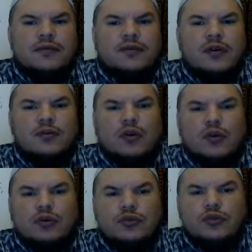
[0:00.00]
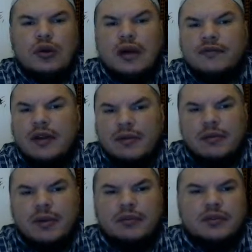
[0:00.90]
from those who have never
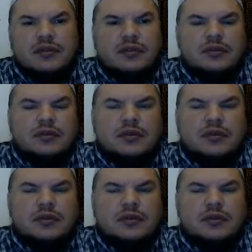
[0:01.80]
been Muslims